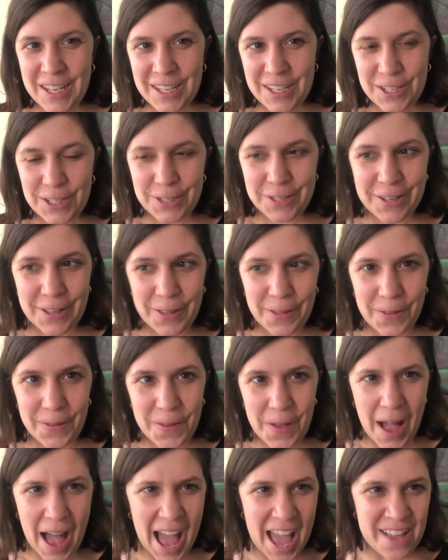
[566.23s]
So
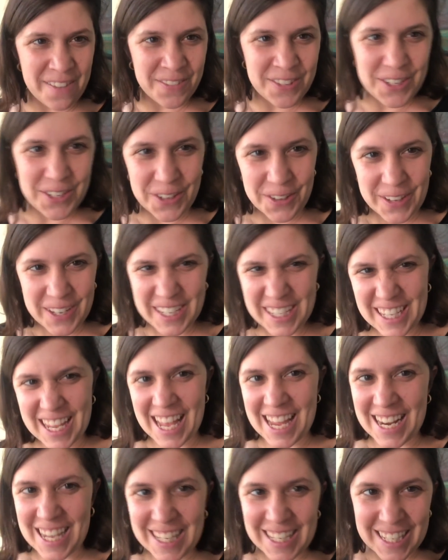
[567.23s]
I'm so
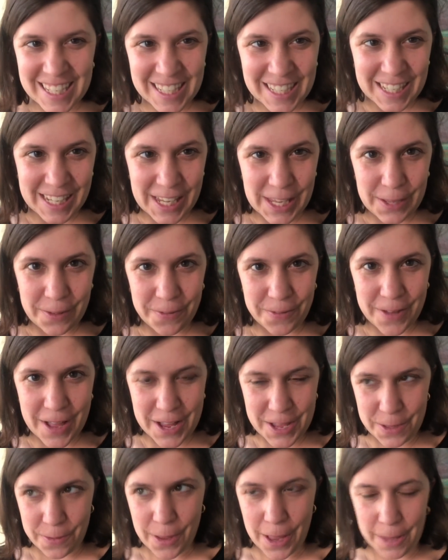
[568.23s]
excited to see what
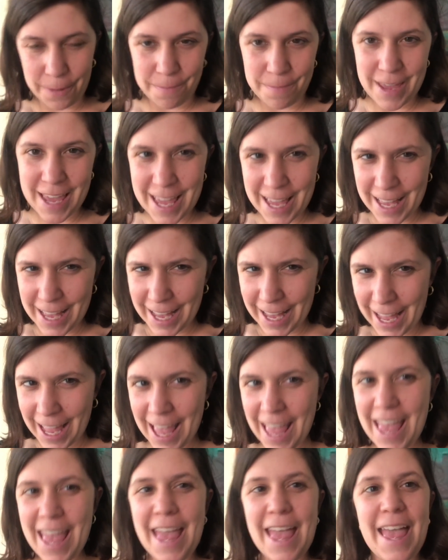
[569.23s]
you all make,
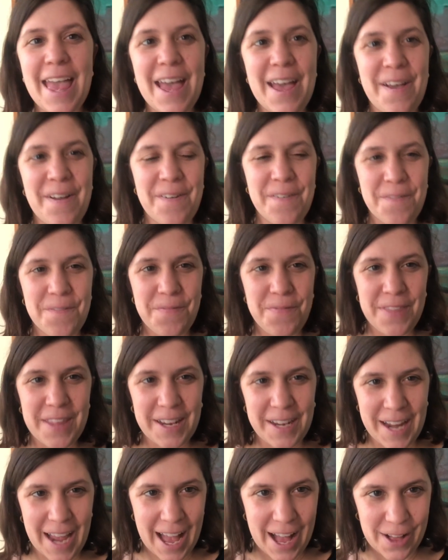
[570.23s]

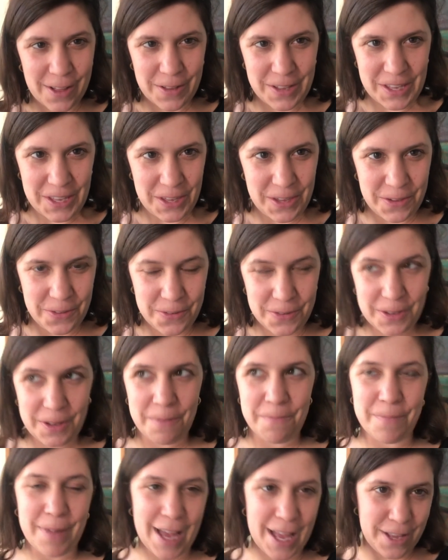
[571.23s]
and how you
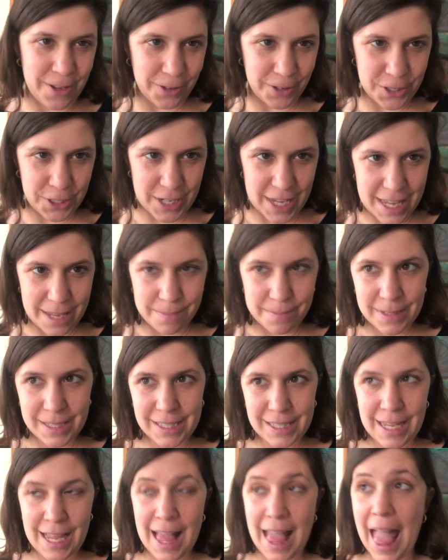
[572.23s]
combine your
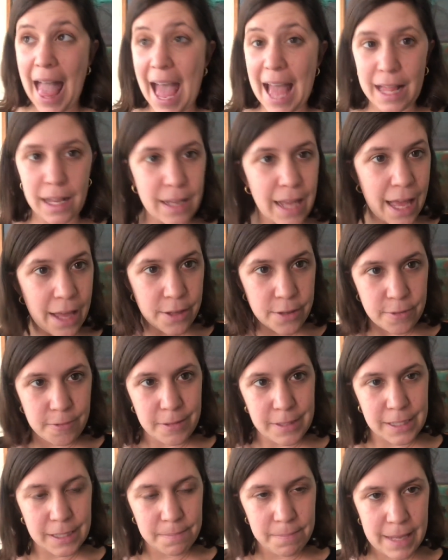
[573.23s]
shapes and how you
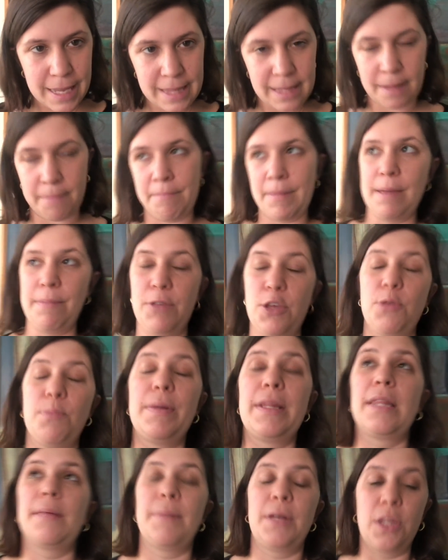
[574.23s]
display them. Maybe you
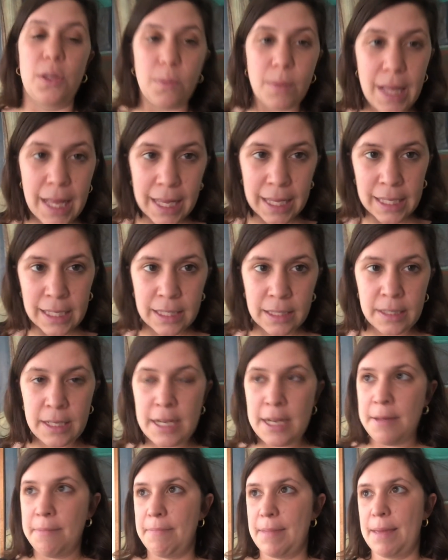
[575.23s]
put them on the wall,
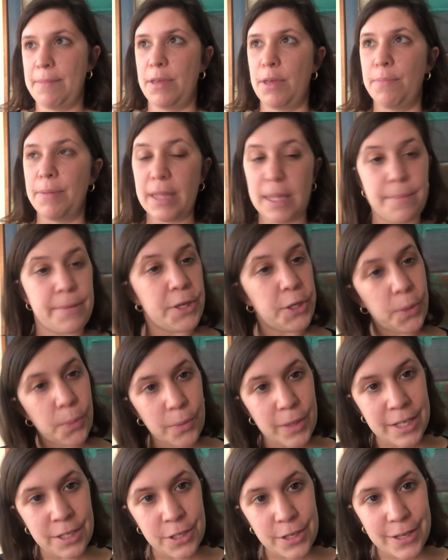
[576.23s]
maybe you put them in your
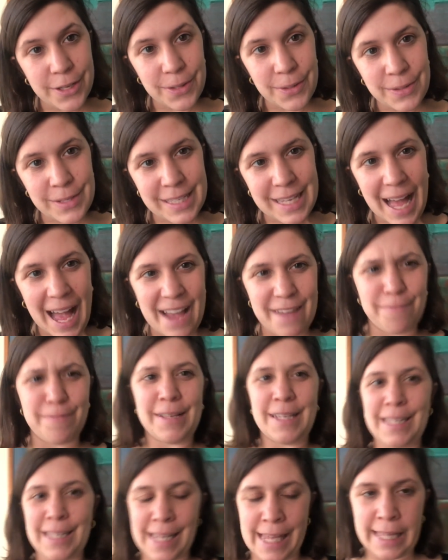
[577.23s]
windows. I've
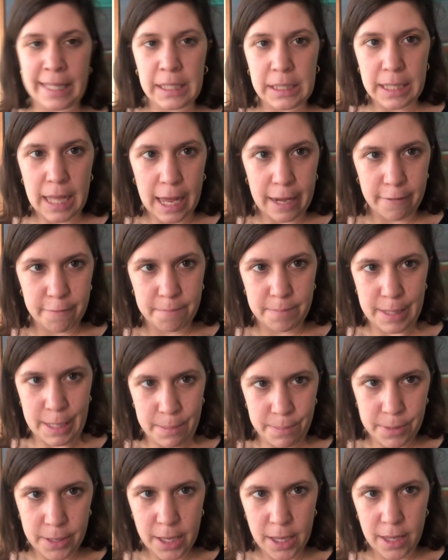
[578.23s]
been seeing a lot of
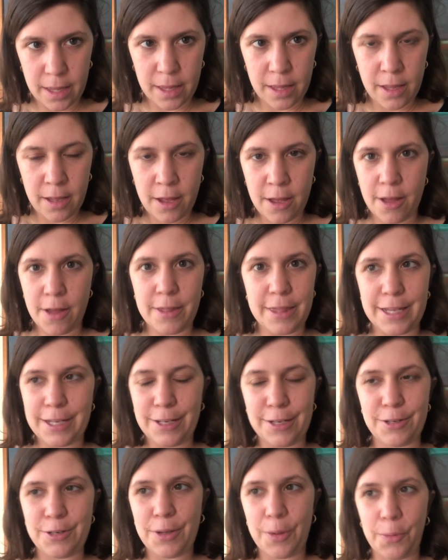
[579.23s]
people,
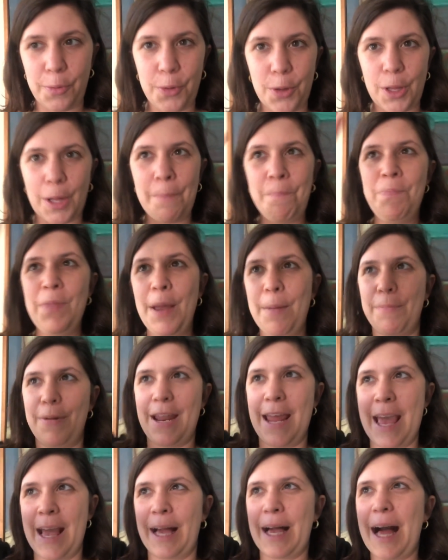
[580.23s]
this is so cool,
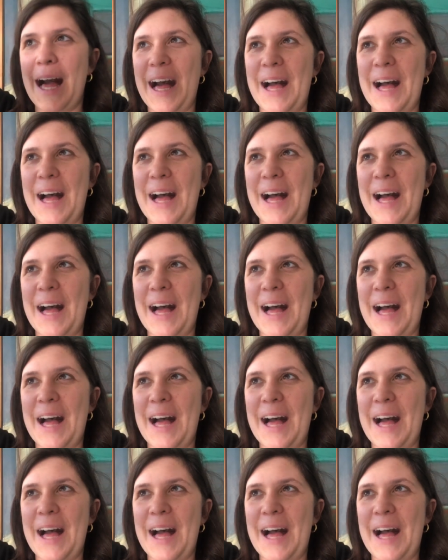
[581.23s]
putting